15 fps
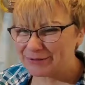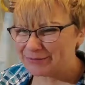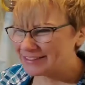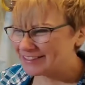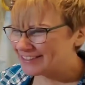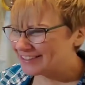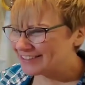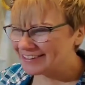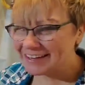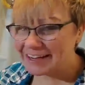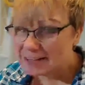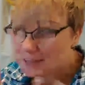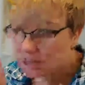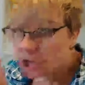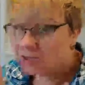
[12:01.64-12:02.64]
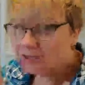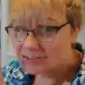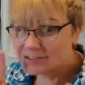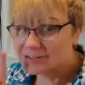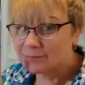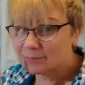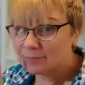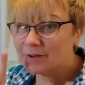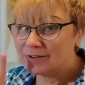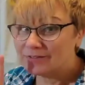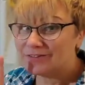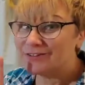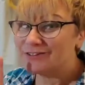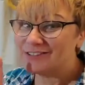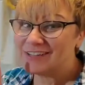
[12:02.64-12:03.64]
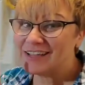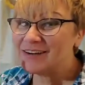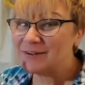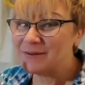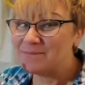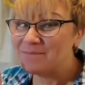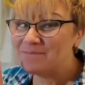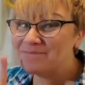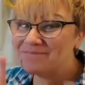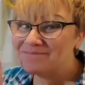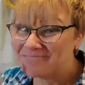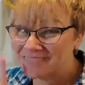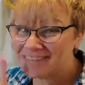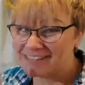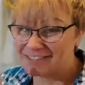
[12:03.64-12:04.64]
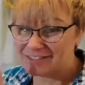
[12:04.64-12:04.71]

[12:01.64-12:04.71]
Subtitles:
I knew what I was doing. I lost my first item